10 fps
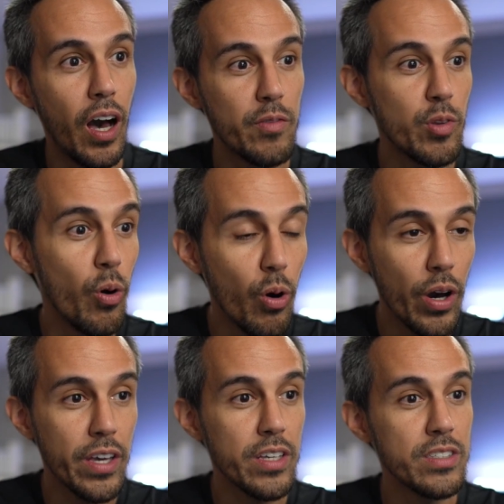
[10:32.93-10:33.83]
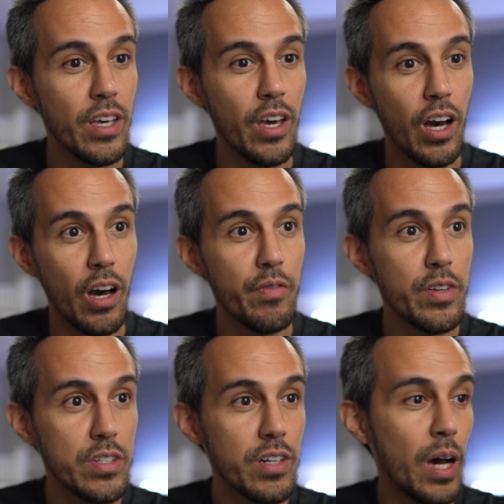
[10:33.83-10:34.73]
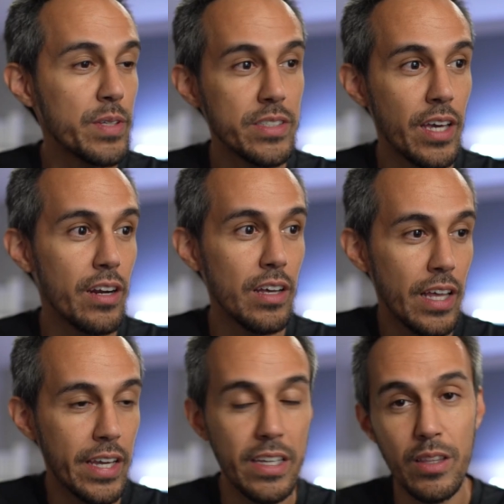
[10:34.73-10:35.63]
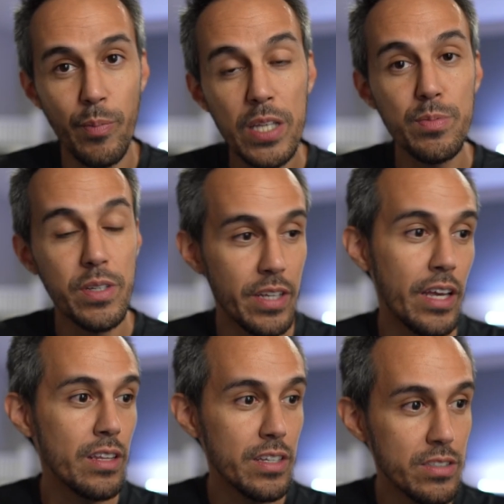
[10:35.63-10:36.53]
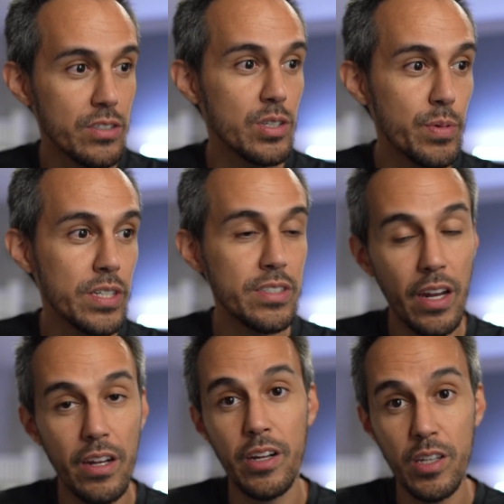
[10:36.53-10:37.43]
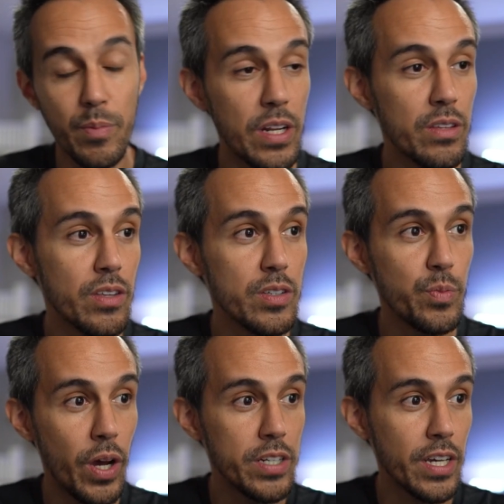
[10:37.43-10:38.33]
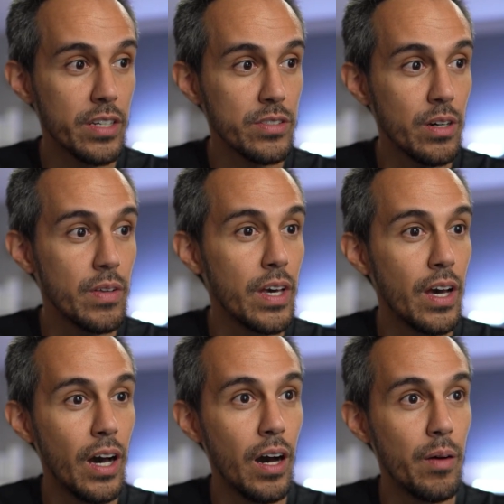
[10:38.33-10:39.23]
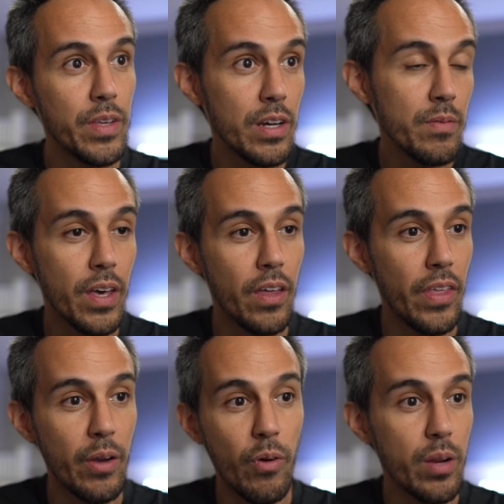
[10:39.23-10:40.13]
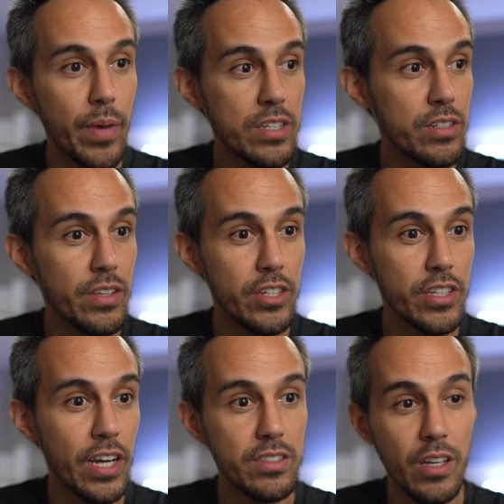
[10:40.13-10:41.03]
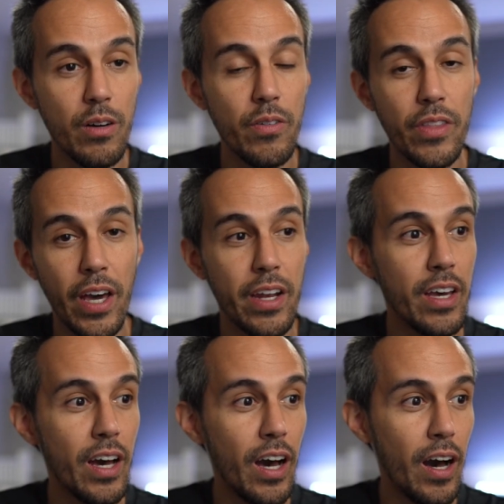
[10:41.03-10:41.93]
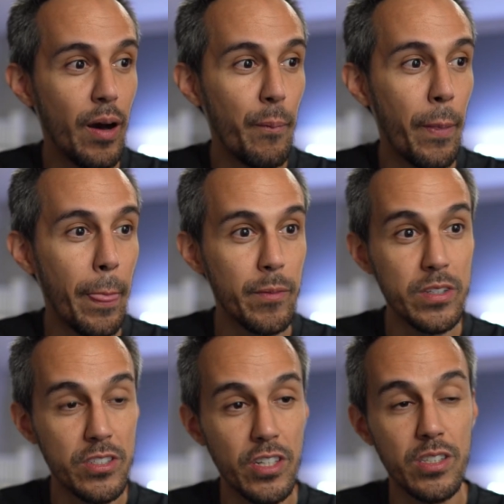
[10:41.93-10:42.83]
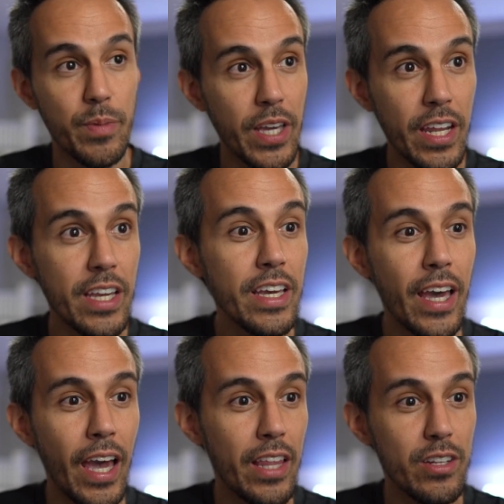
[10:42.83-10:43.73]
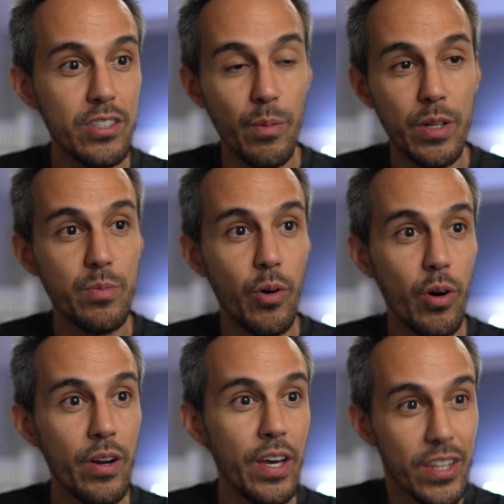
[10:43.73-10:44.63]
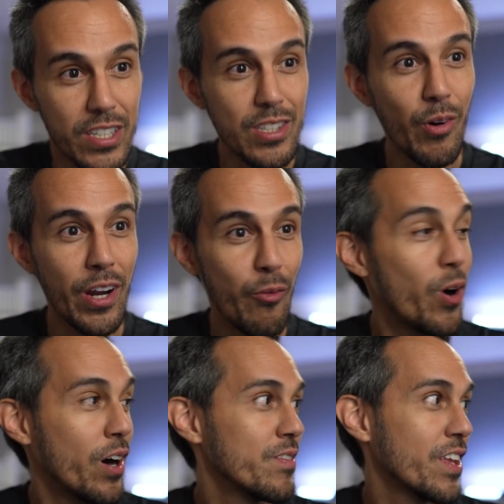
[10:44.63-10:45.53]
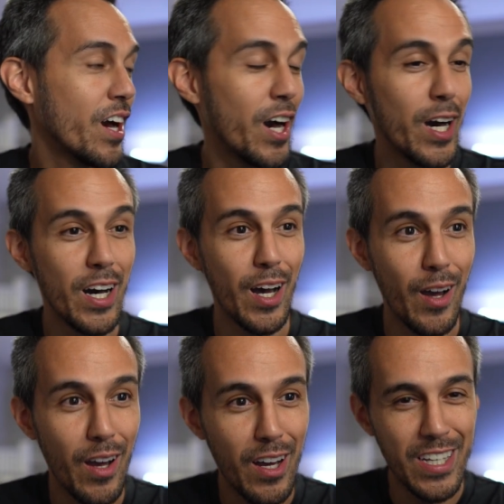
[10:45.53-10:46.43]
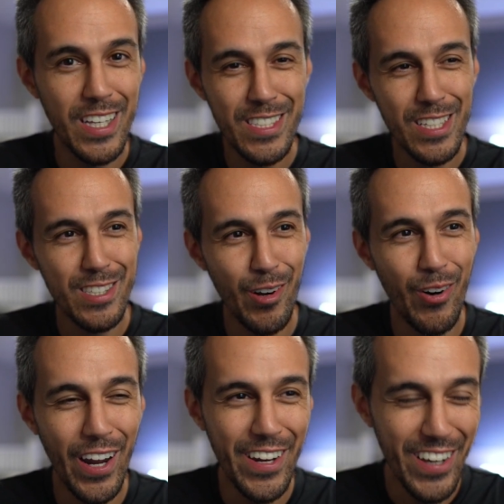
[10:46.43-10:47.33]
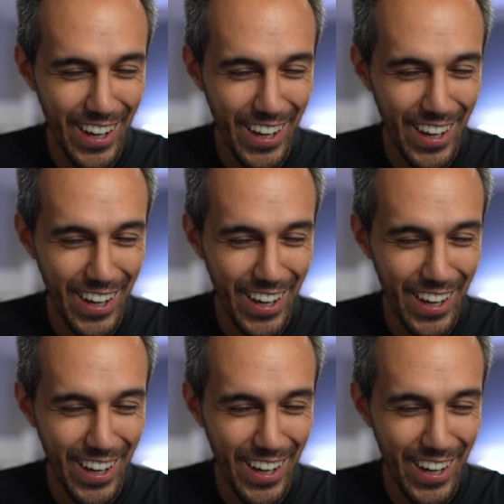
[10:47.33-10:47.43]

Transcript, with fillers: toys, future drops, etc. Like the possibilities are endless. They're super excited and committed to this project. So, they want to make sure that you guys know that, this is just the beginning, and there's so much more. This is the one I want. This is the one.